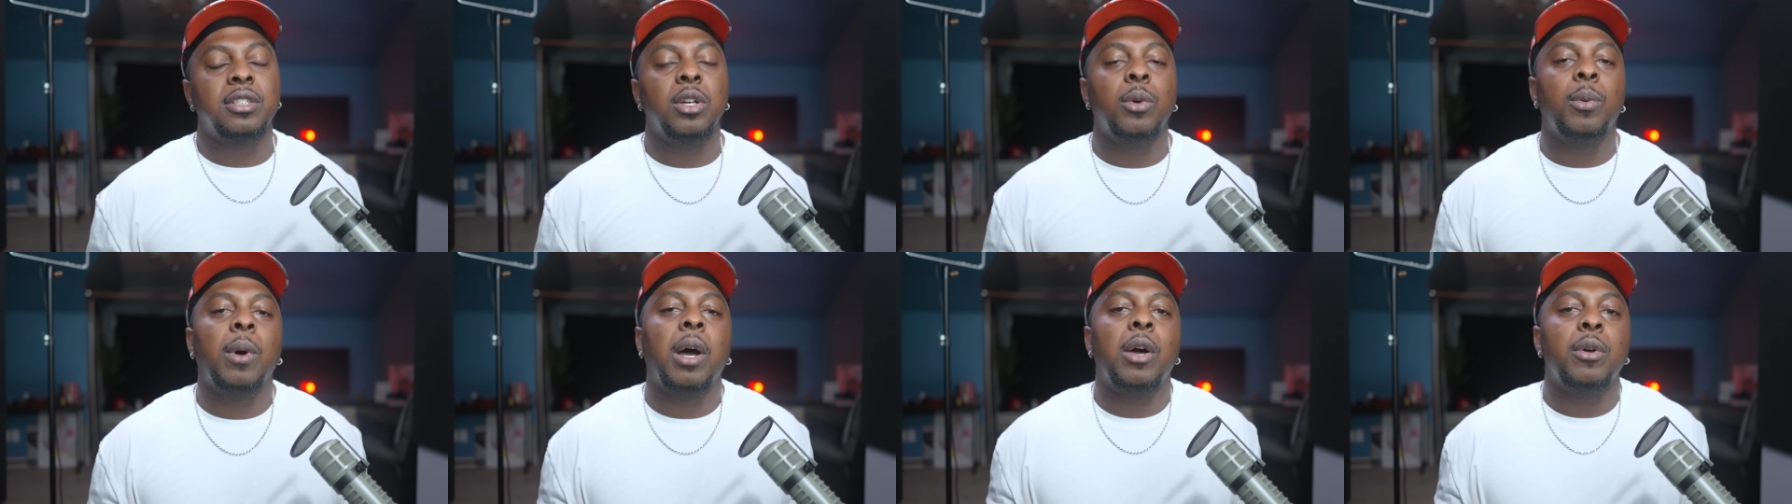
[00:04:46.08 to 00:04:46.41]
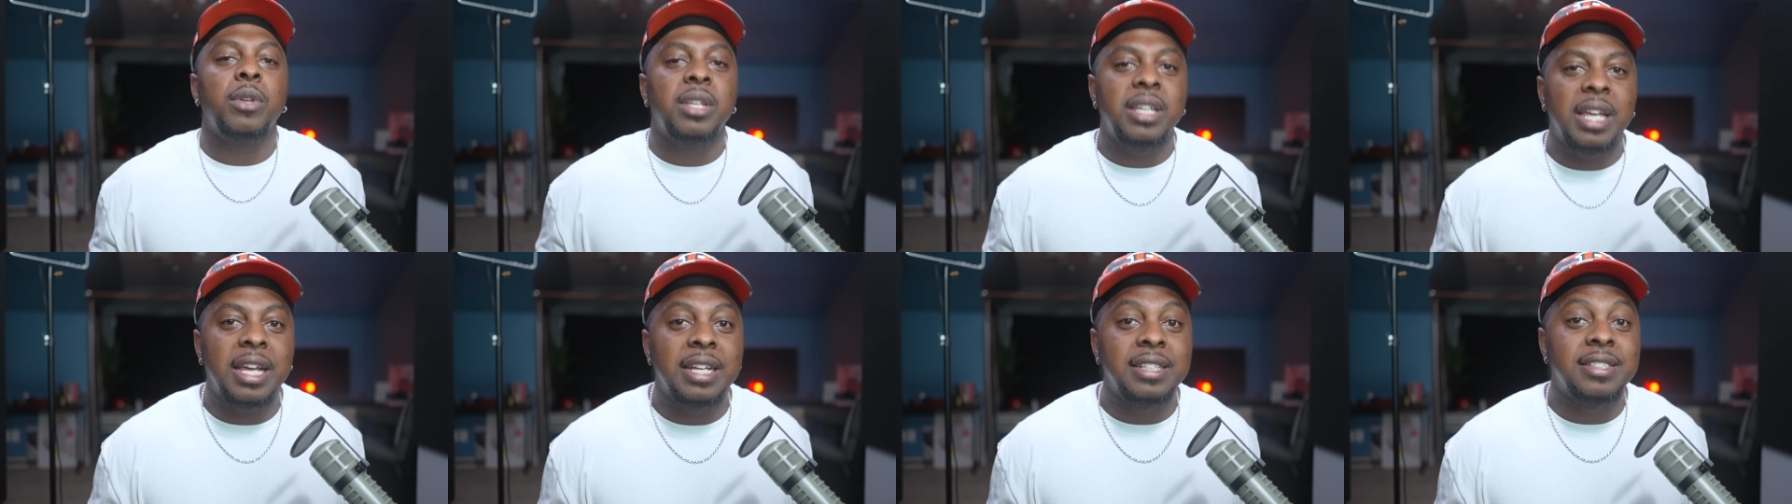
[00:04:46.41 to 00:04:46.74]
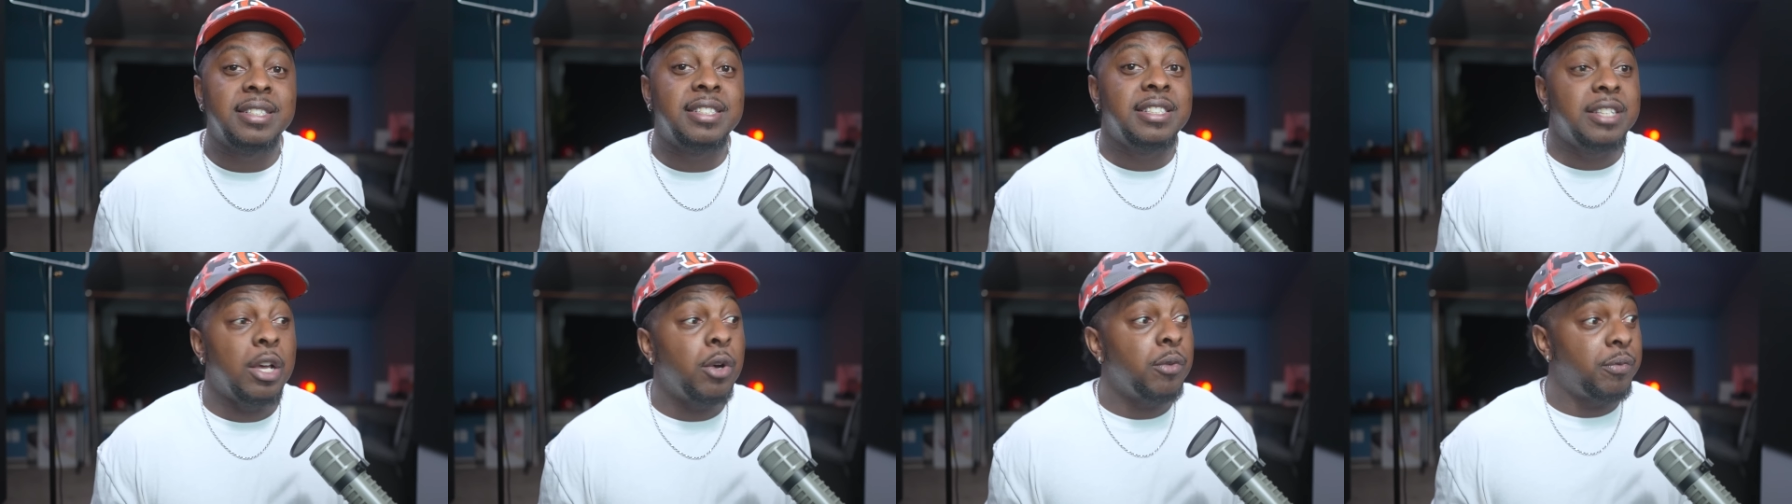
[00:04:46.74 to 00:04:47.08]
So while yes,
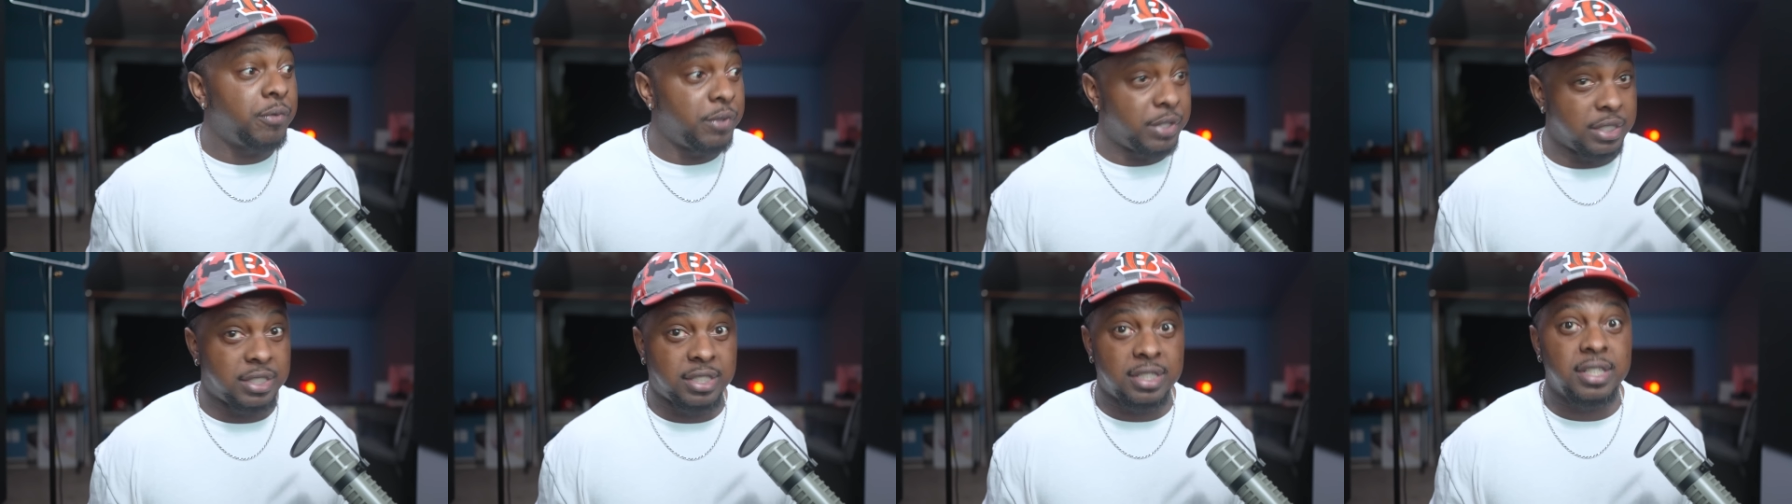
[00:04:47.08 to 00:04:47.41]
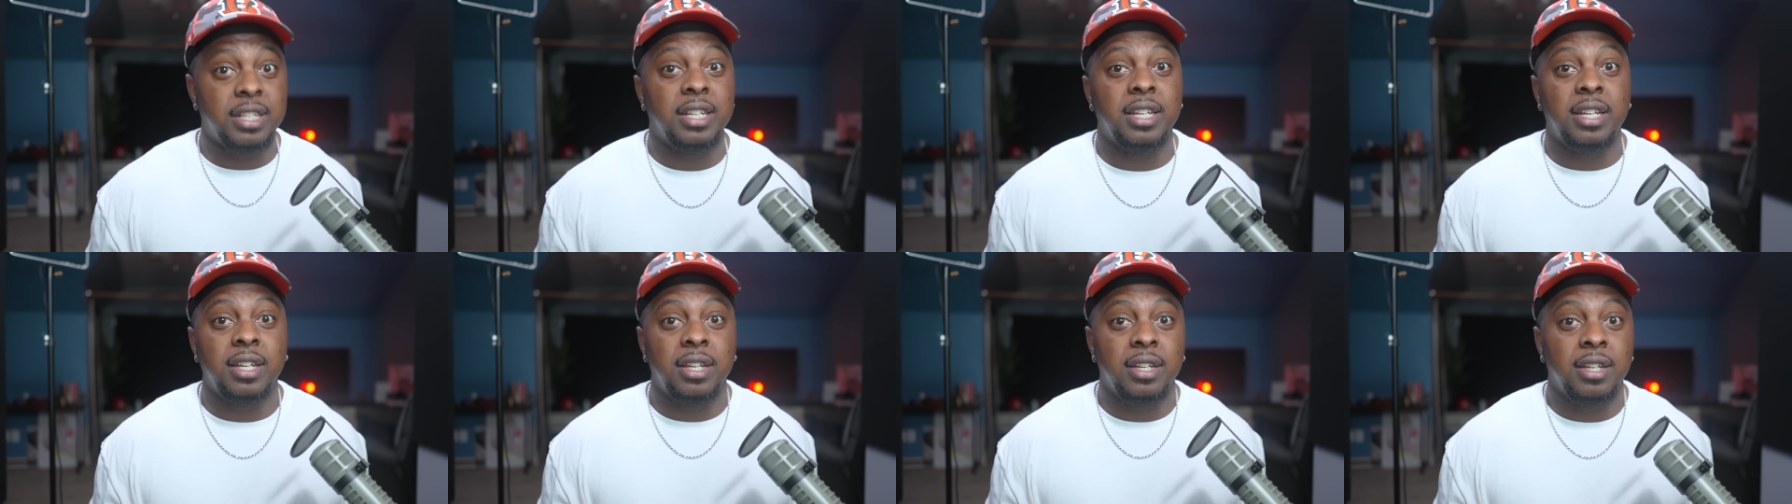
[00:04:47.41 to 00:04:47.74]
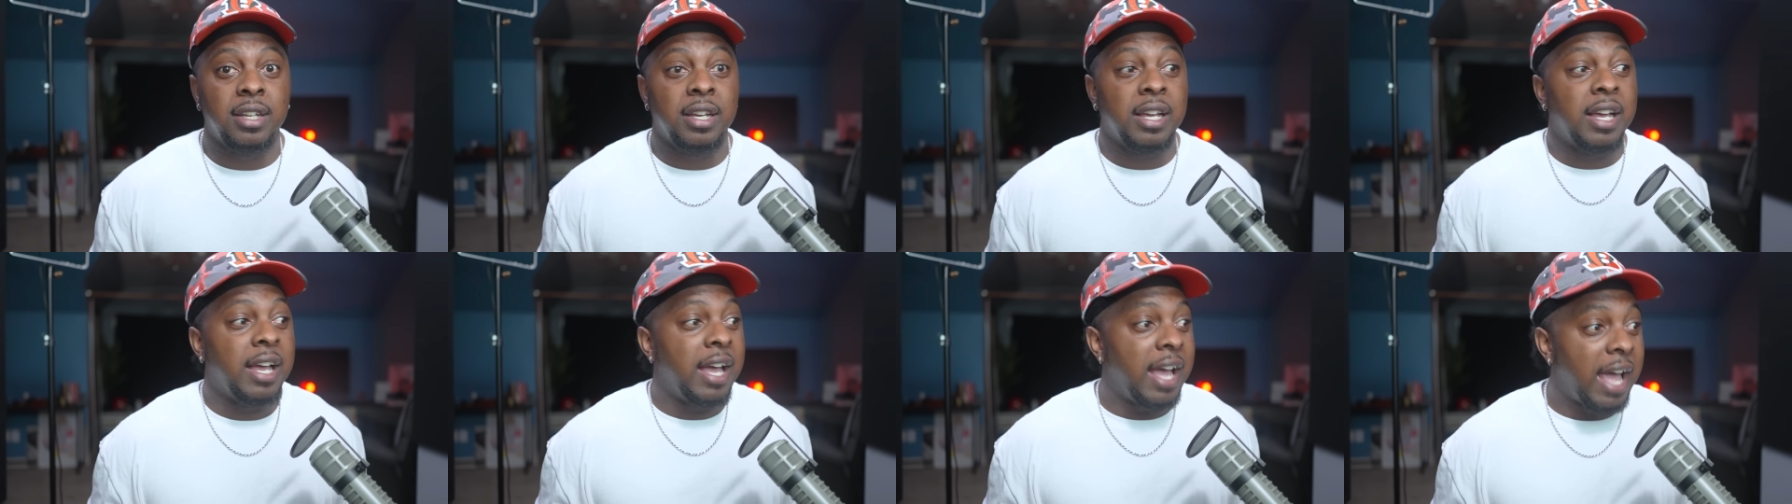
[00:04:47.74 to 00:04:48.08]
selfishly,
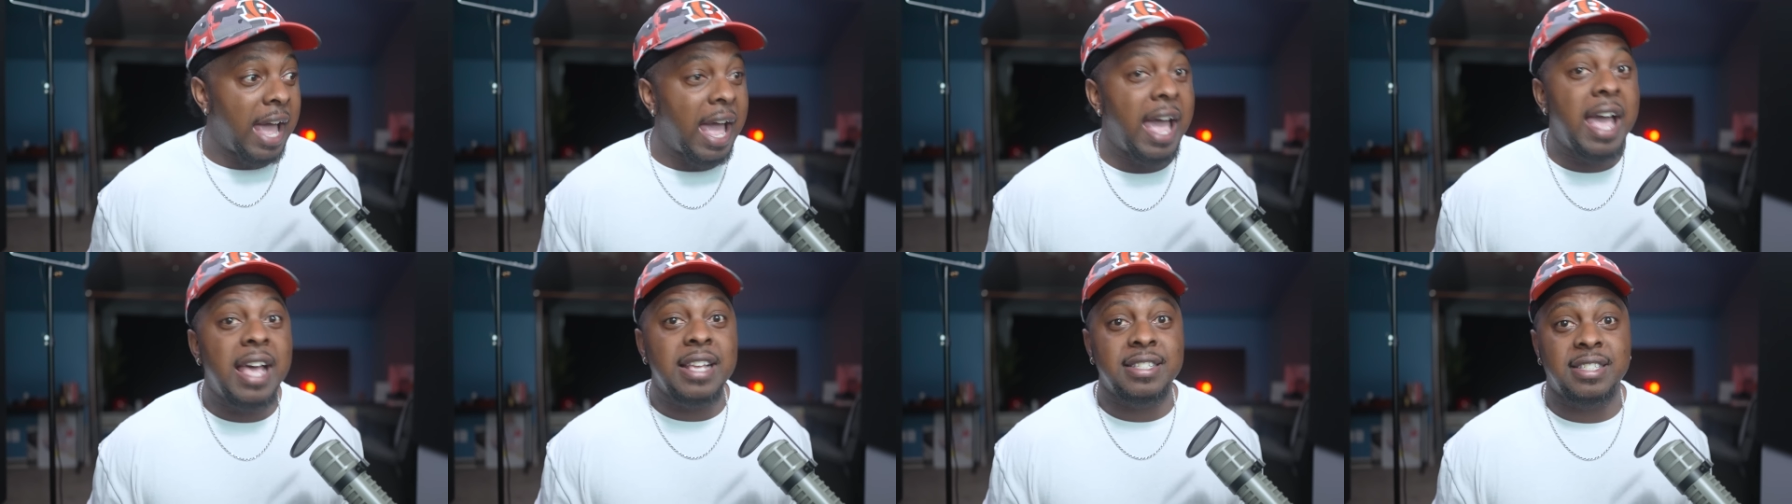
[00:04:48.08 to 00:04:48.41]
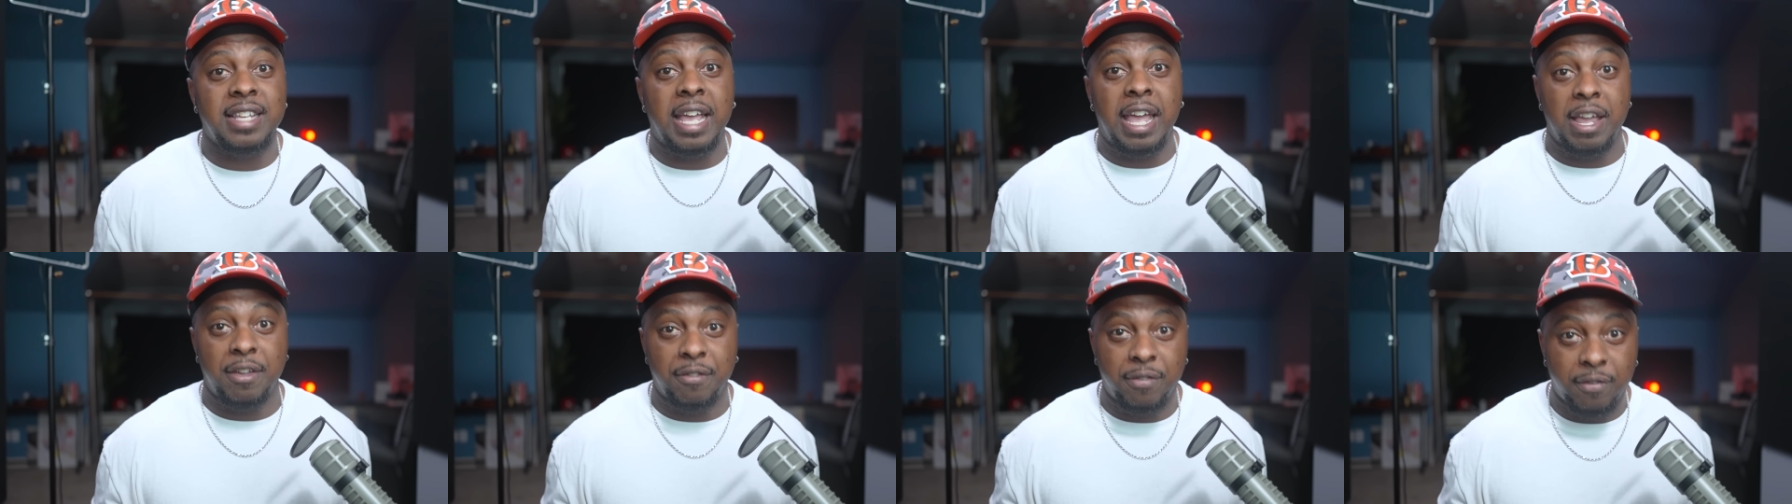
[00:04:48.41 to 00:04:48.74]
As a